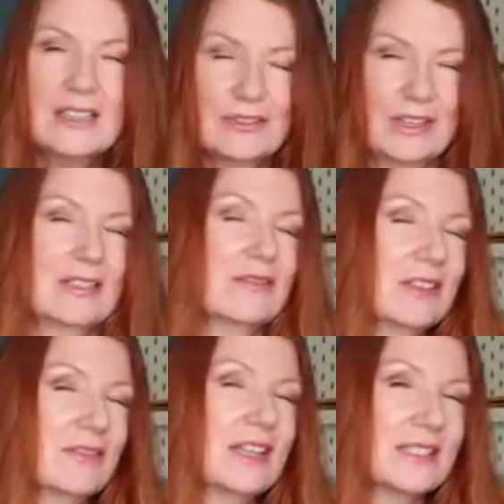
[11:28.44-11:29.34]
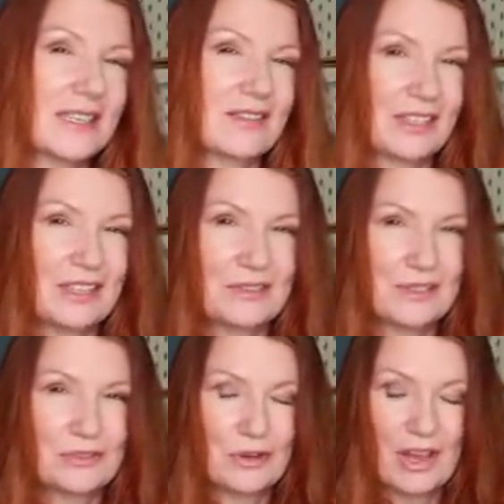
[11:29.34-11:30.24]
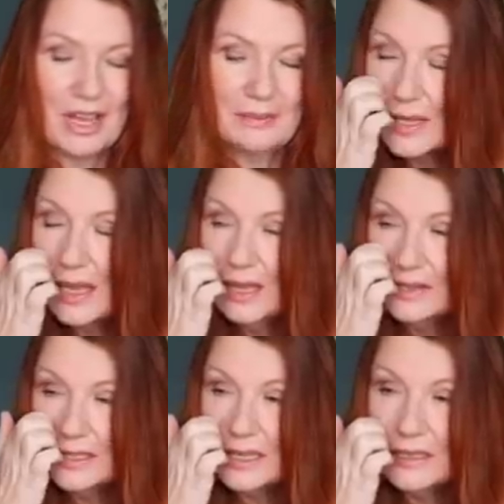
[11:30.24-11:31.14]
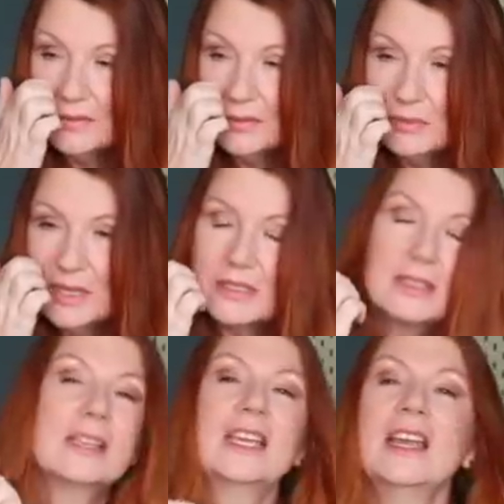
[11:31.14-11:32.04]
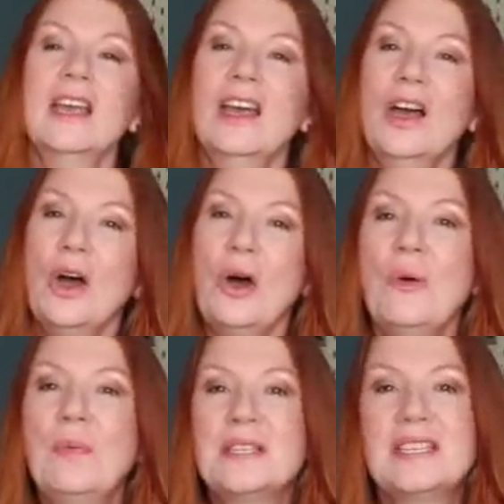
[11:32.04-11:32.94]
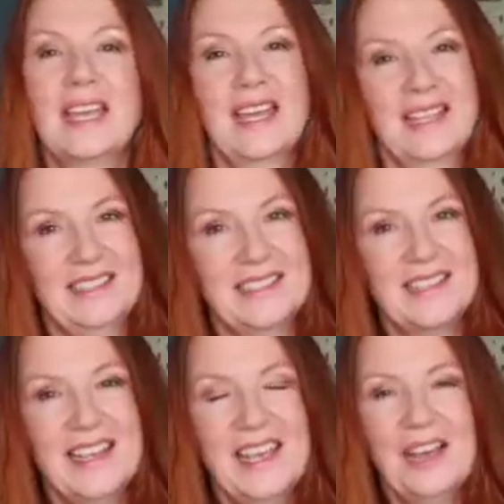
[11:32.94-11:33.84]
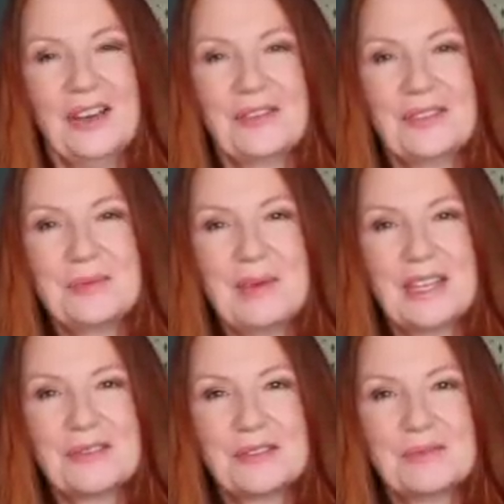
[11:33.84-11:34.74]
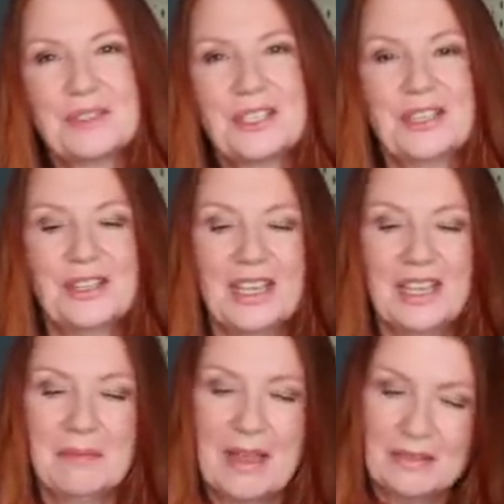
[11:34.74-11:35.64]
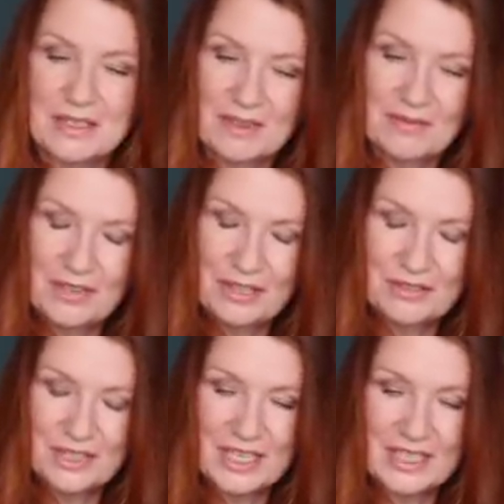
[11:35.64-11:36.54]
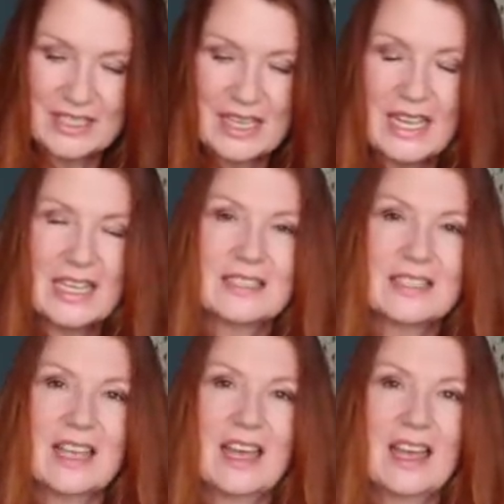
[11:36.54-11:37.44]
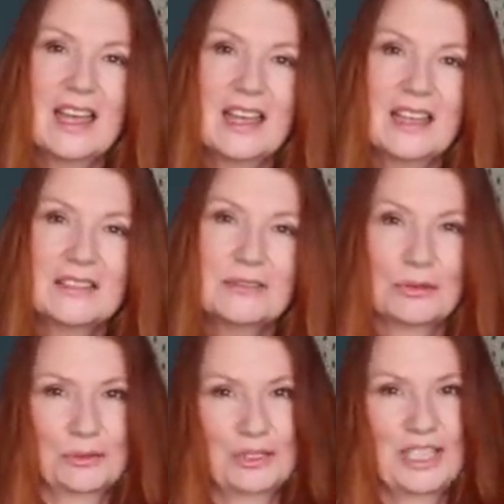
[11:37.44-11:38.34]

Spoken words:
intrigued. I really fancy giving those a try. And then kind of almost at the opposite end of the spectrum to the Mountain View jeans is Dawn